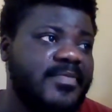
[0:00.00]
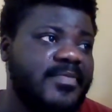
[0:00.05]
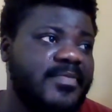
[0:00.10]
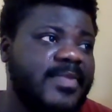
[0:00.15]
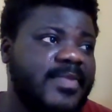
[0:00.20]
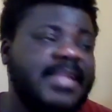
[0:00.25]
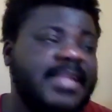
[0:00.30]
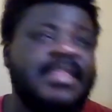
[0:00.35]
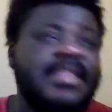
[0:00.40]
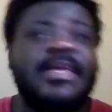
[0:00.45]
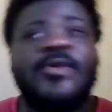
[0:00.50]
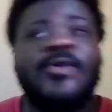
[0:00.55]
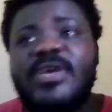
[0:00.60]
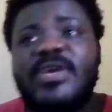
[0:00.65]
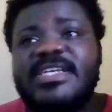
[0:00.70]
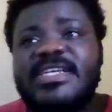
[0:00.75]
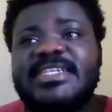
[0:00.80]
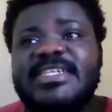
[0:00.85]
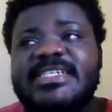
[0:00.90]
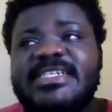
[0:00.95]
the
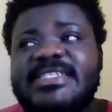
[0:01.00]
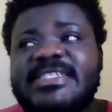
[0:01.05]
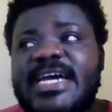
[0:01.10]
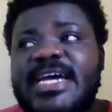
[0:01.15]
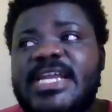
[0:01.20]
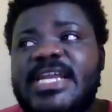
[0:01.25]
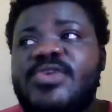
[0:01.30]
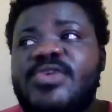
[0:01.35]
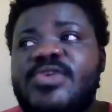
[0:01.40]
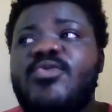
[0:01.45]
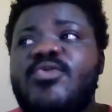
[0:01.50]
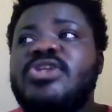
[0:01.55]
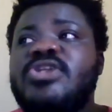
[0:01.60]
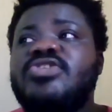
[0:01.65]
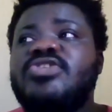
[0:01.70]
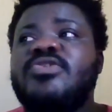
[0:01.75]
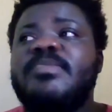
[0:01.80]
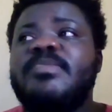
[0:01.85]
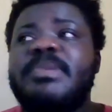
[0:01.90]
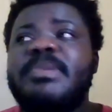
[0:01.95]
question is that, do you want
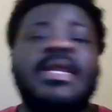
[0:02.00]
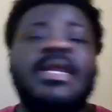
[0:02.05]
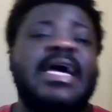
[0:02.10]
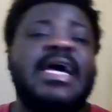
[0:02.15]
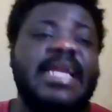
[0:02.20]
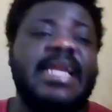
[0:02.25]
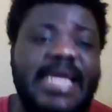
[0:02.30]
to build an